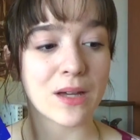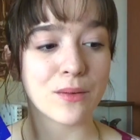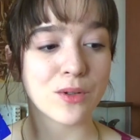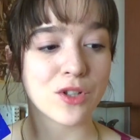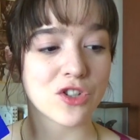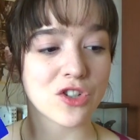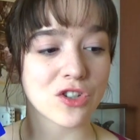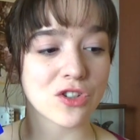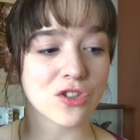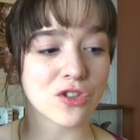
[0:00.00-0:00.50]
It
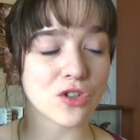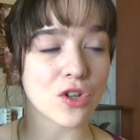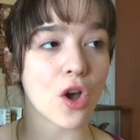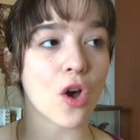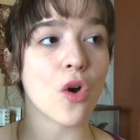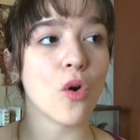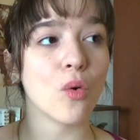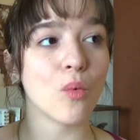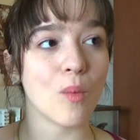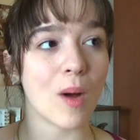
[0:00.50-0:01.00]
was just
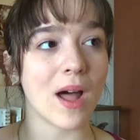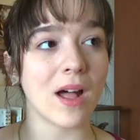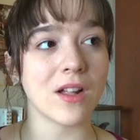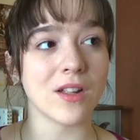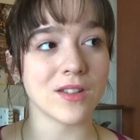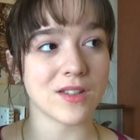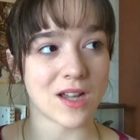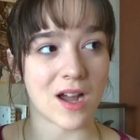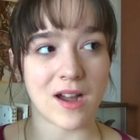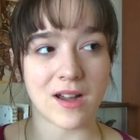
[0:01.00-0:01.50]
so
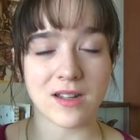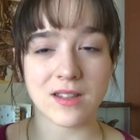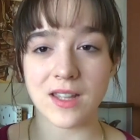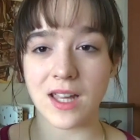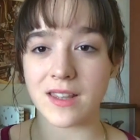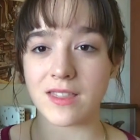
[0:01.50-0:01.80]
well done.